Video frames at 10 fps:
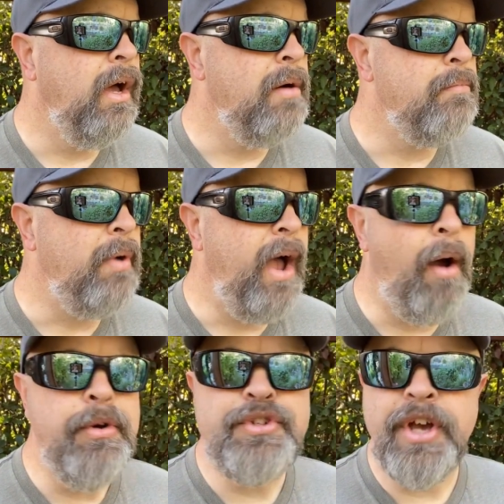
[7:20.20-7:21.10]

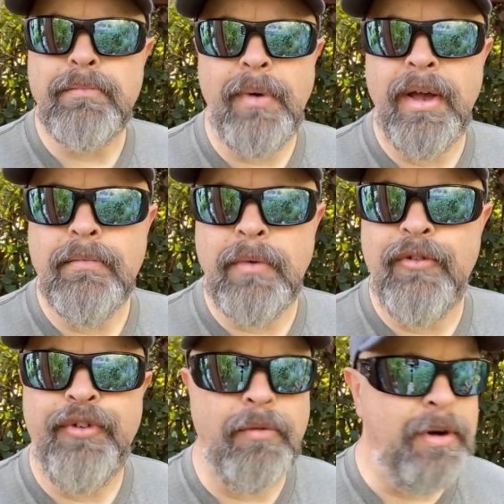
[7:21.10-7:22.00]
I always check my
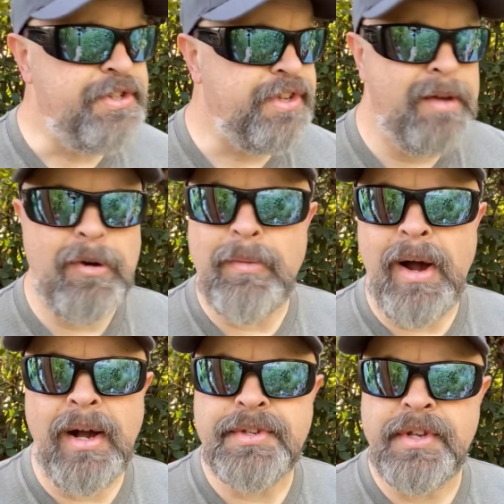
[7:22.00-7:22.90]
skimmer
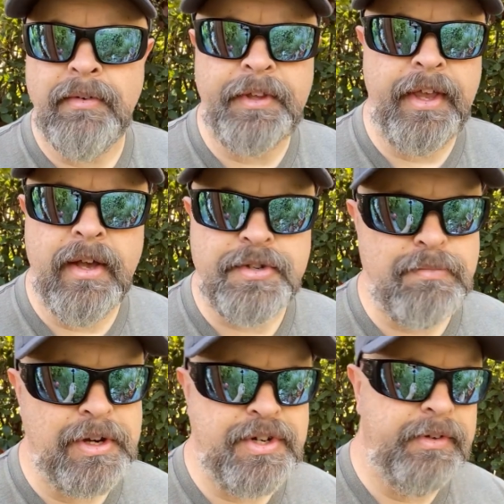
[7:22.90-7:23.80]
box and everything
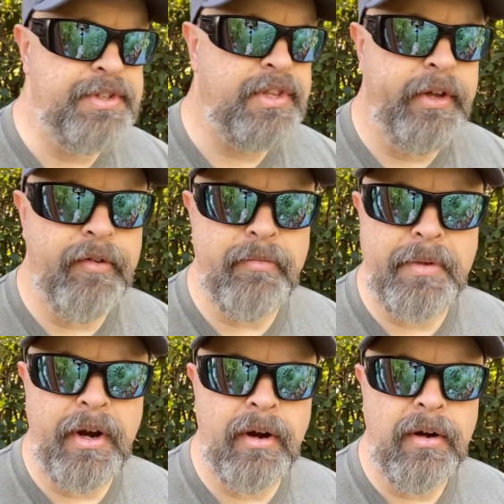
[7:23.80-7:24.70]
else, make sure it's clear
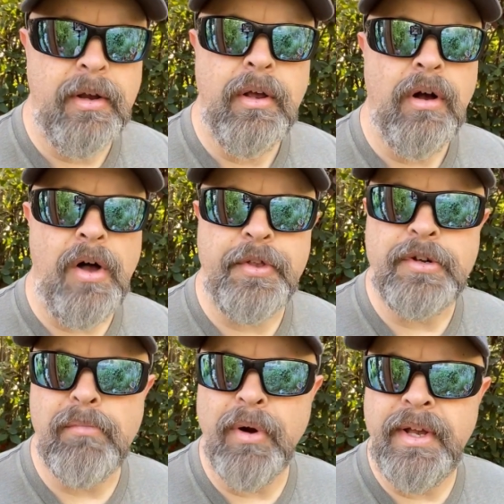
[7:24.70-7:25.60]
from there, all
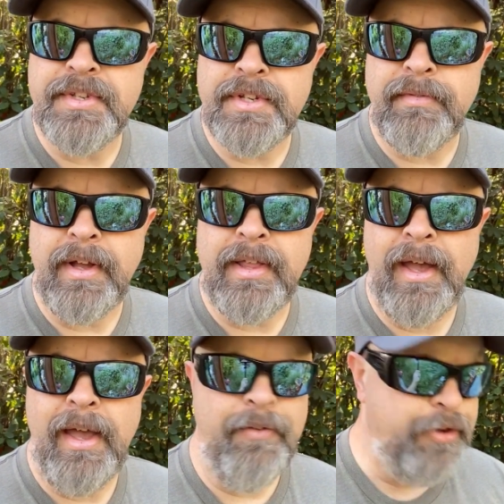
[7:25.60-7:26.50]
the debris and stuff like that.